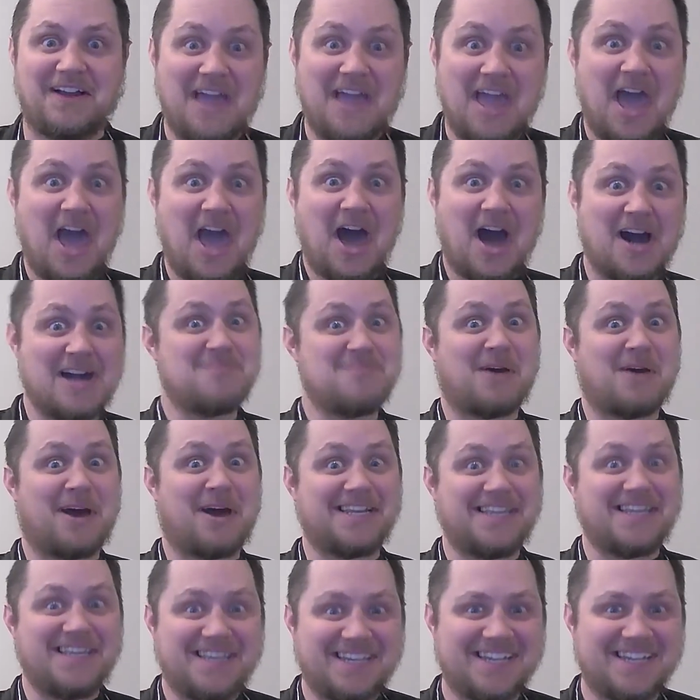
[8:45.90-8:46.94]
Hi,
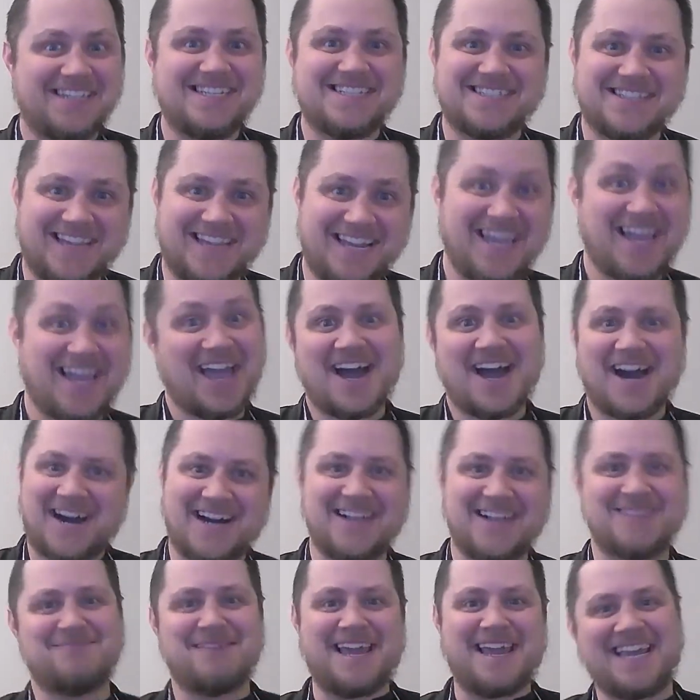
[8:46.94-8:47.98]
Barney. And he's like,
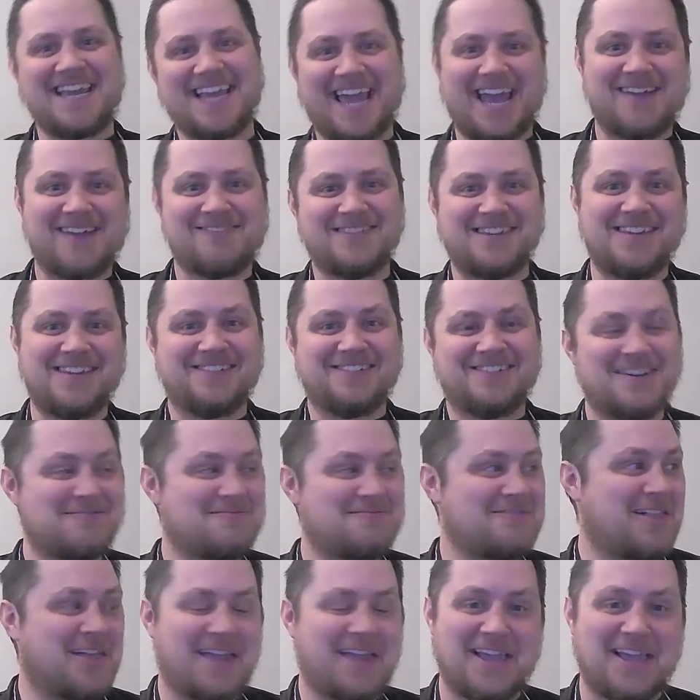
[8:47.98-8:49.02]
hi, mate. How are you?
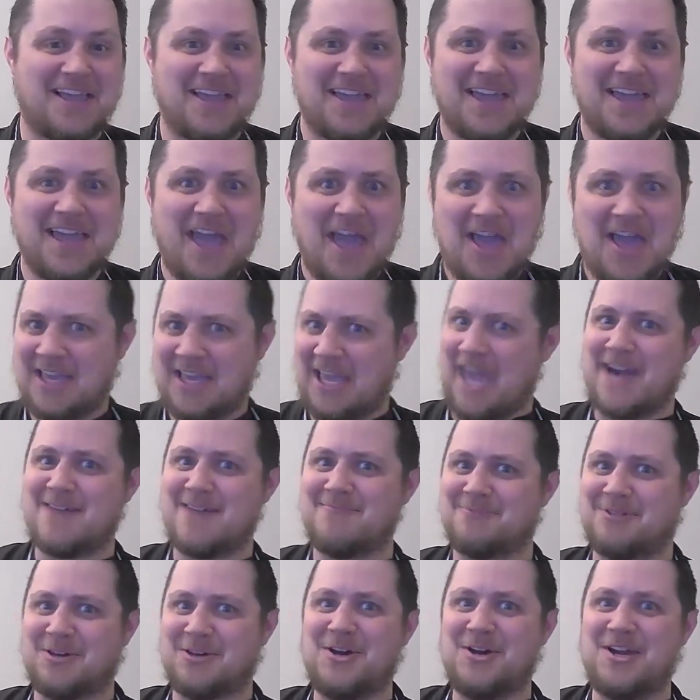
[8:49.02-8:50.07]
I'm like, yeah,
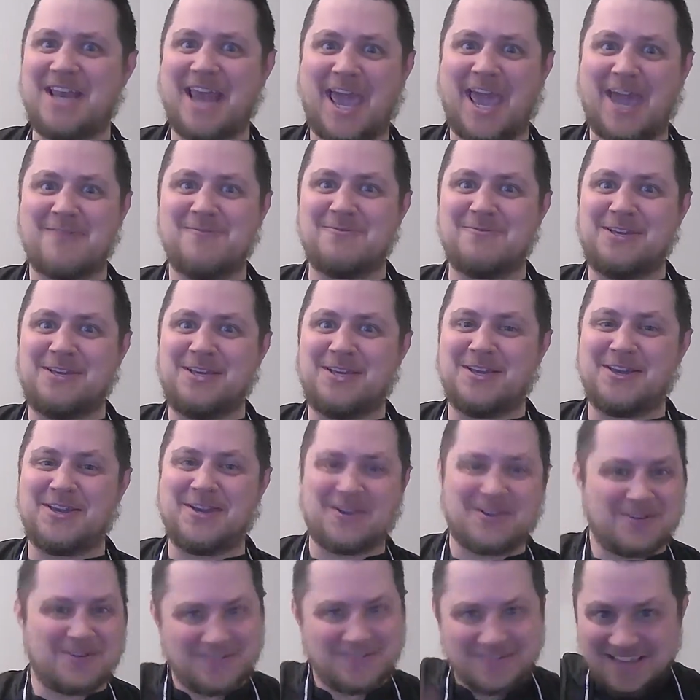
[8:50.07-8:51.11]
I'm good. How are you?
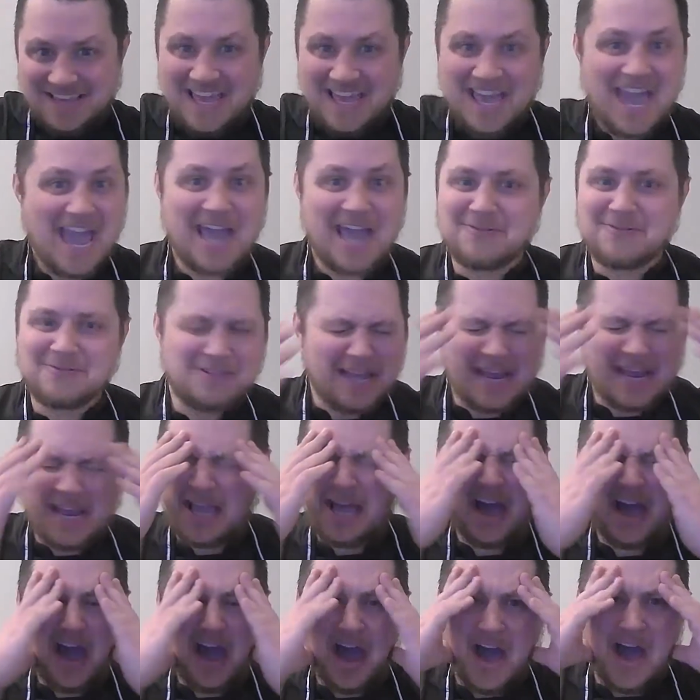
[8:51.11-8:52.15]
And I'm
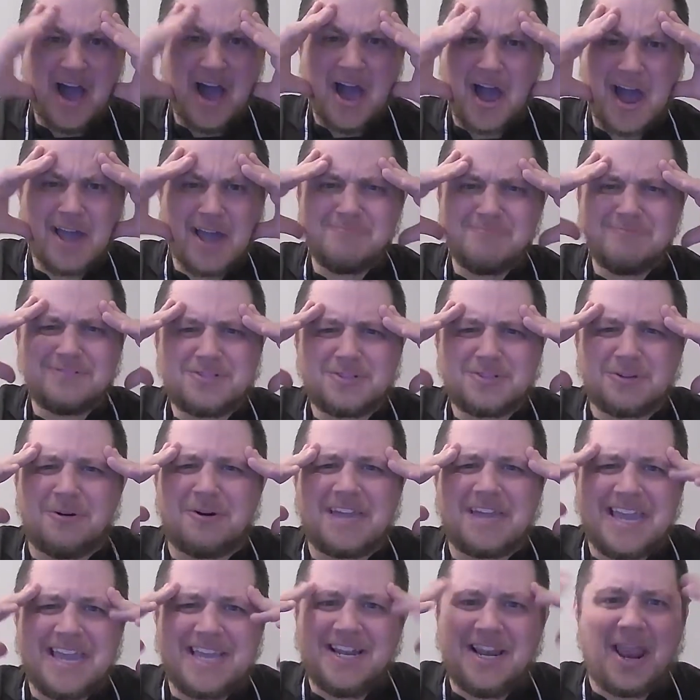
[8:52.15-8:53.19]
like, I'm
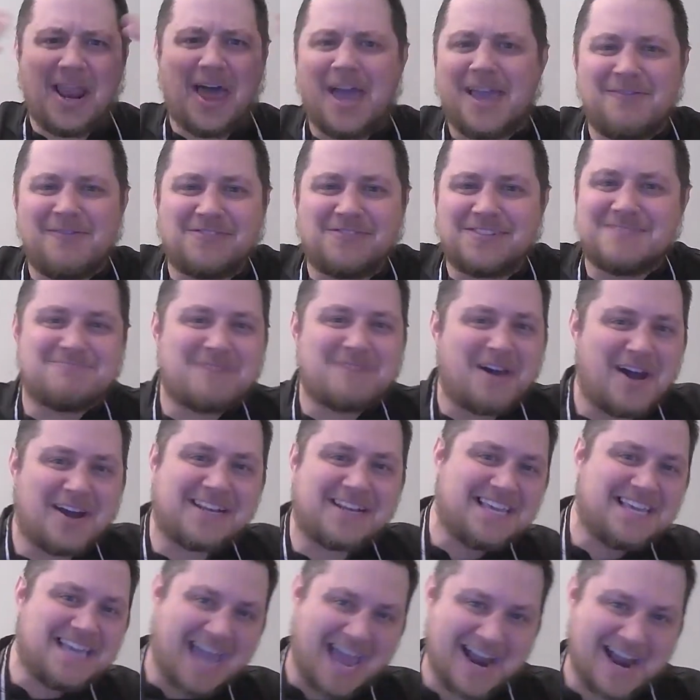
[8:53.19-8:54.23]
talking live to Barney.